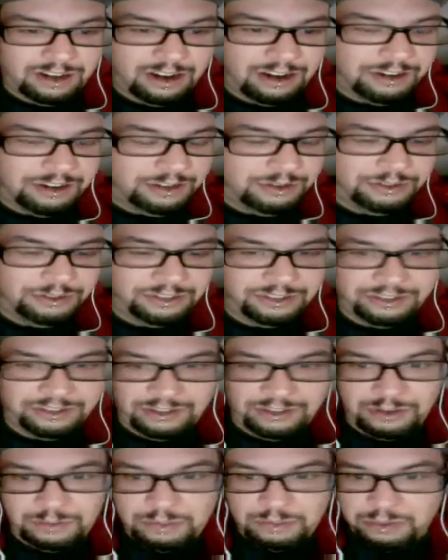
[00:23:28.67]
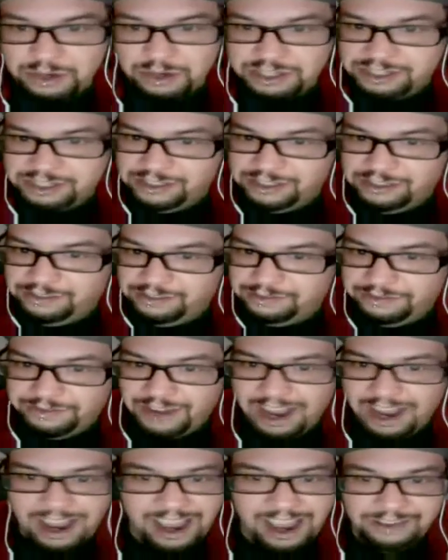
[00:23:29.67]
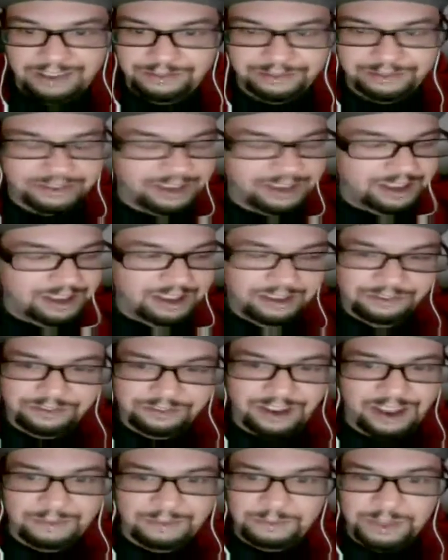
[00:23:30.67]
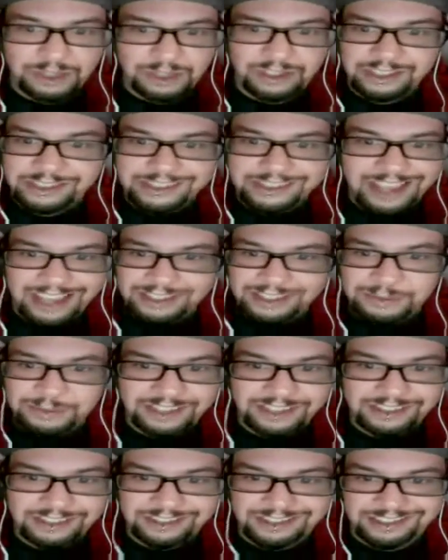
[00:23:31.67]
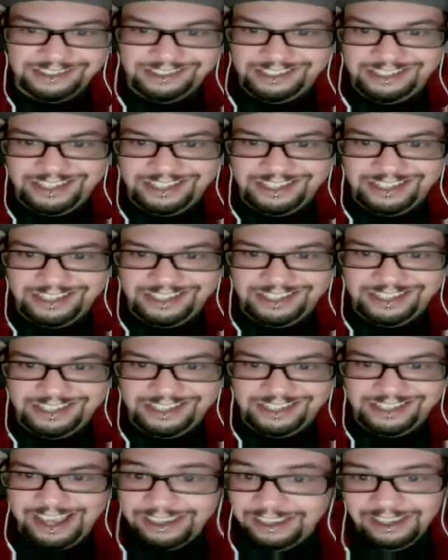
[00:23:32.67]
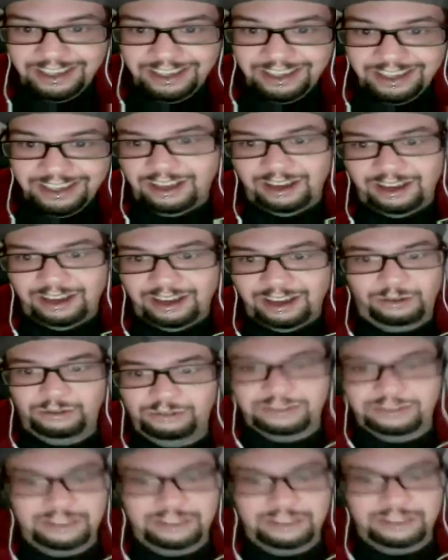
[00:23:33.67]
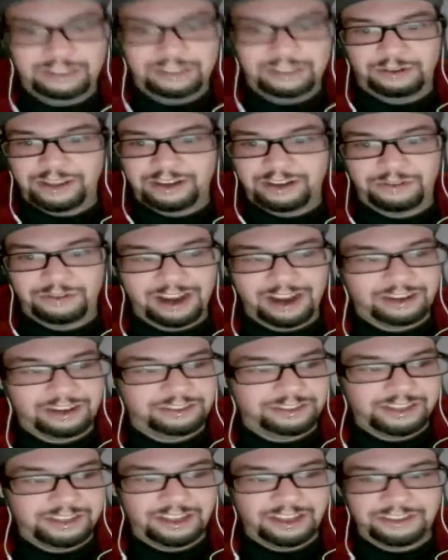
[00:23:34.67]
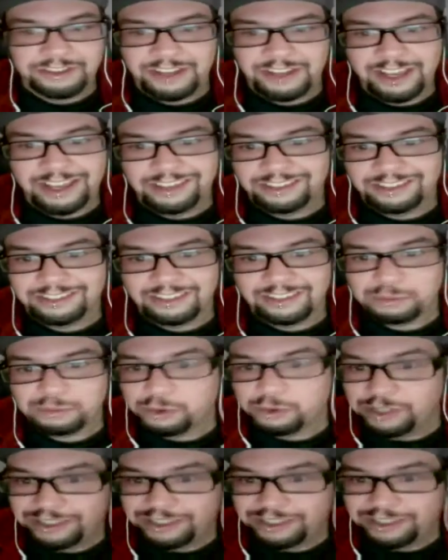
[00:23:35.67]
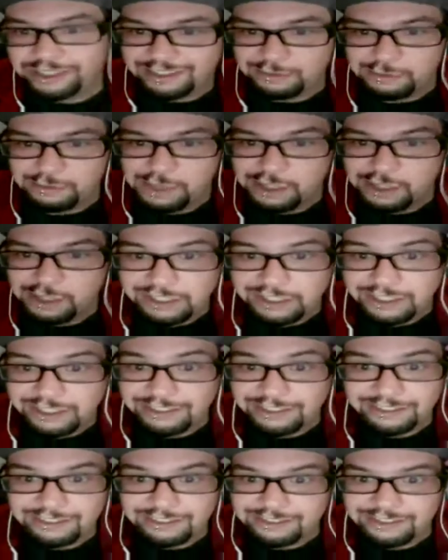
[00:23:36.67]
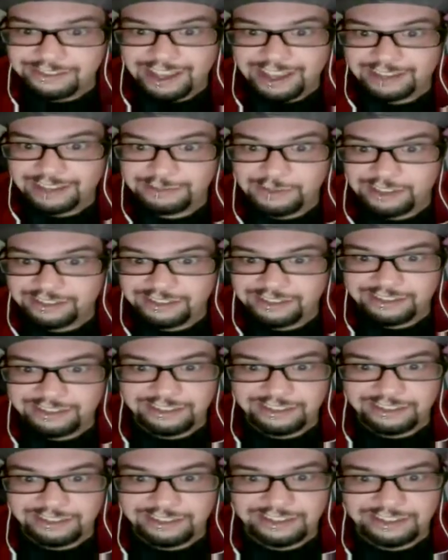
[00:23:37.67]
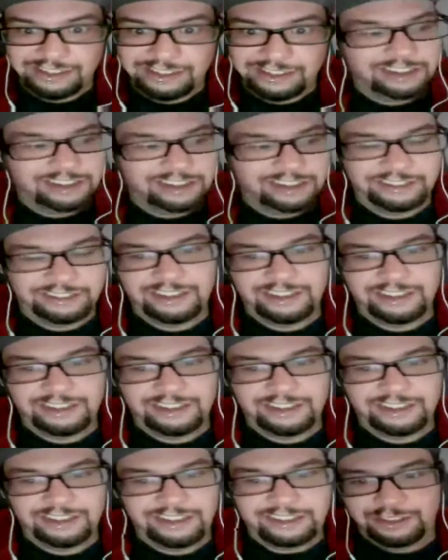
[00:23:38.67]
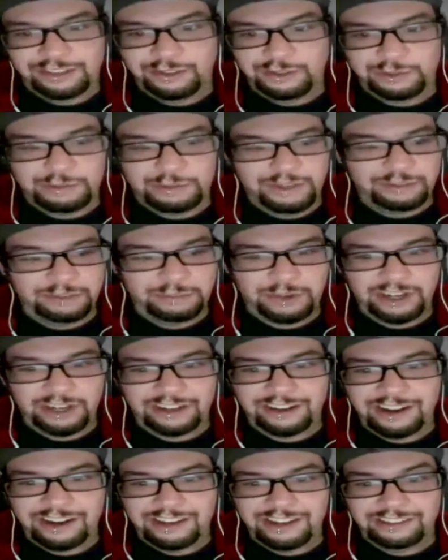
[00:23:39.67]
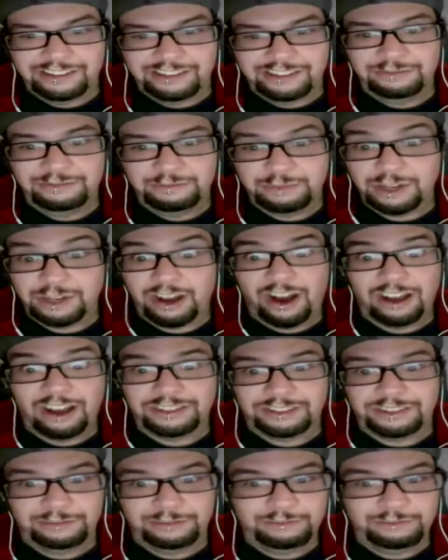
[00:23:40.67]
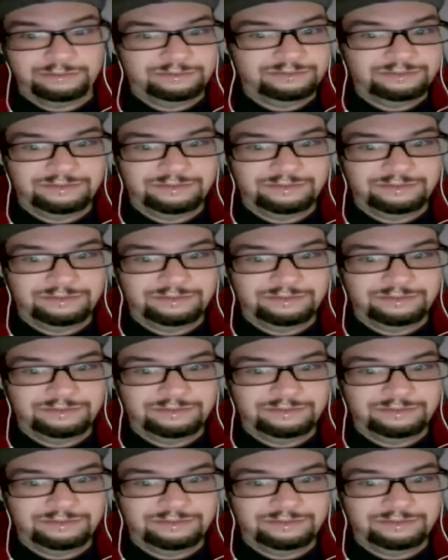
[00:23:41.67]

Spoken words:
our users are pushing 5 million text messages a day. You know, we had a record the other day, 6.6 million text messages sent. Wow. So it's been pretty crazy, but awesome.